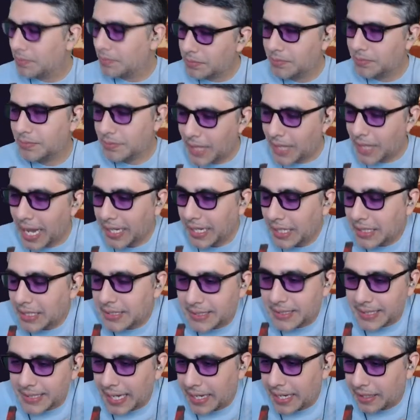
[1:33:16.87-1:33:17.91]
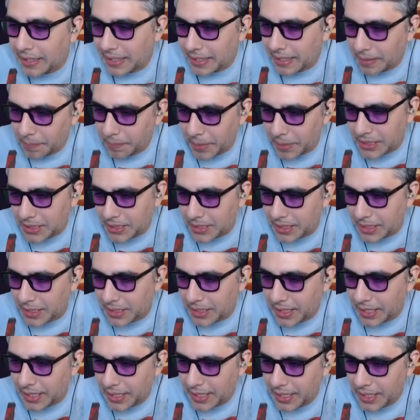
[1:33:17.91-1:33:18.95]
I need to scale it
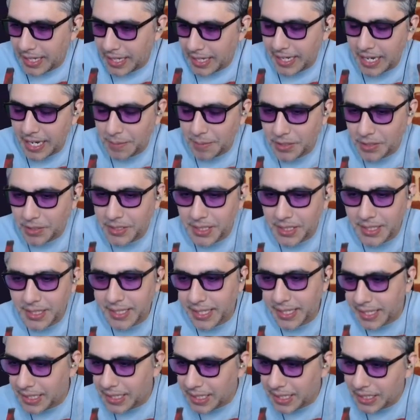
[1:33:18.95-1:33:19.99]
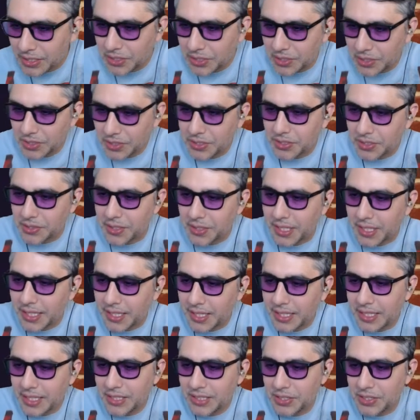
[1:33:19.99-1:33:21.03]
basically. And I'm using Elixir, so
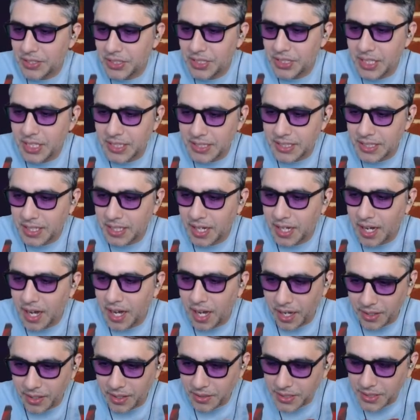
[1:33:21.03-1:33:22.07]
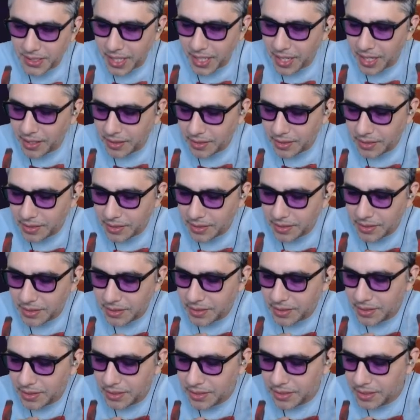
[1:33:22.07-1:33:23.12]
Elixir doesn't auto scale.
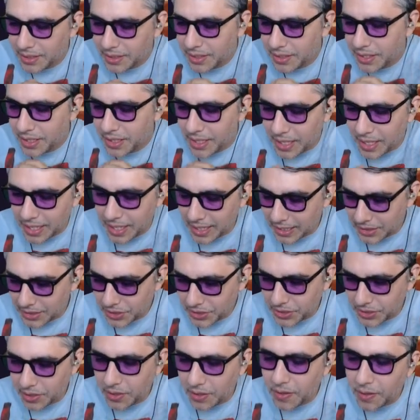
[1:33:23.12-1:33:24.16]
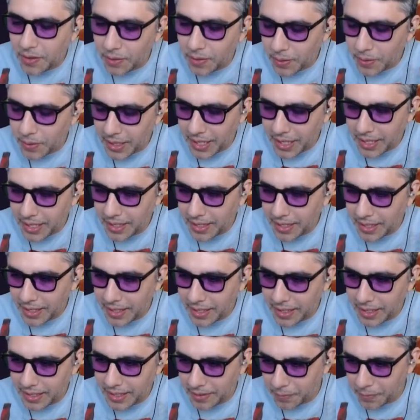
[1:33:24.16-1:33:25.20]
So
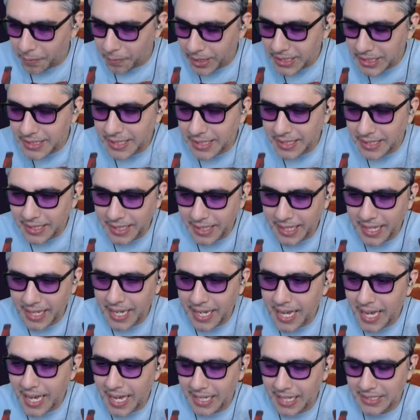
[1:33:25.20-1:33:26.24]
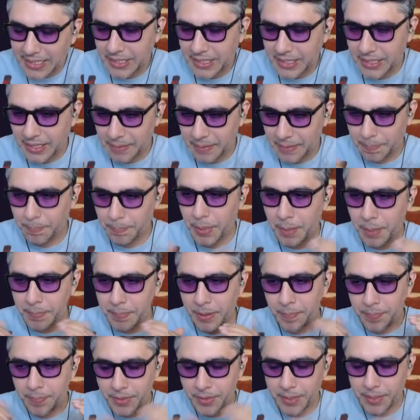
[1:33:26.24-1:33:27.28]
recently I had to bump
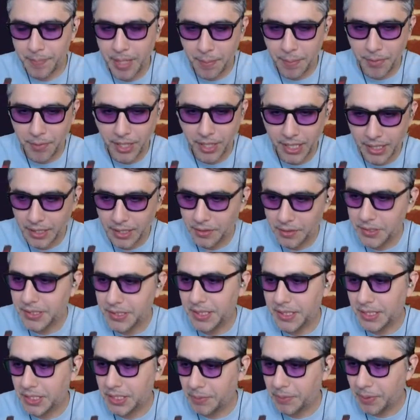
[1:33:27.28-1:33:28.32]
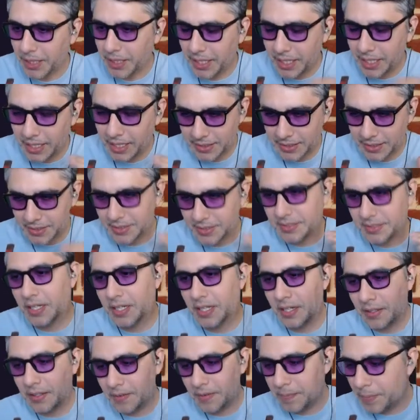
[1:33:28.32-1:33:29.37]
up the memory usage because
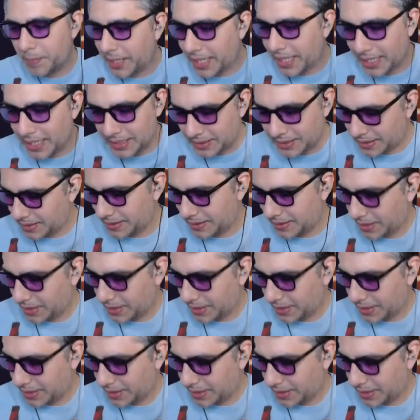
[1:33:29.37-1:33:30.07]
there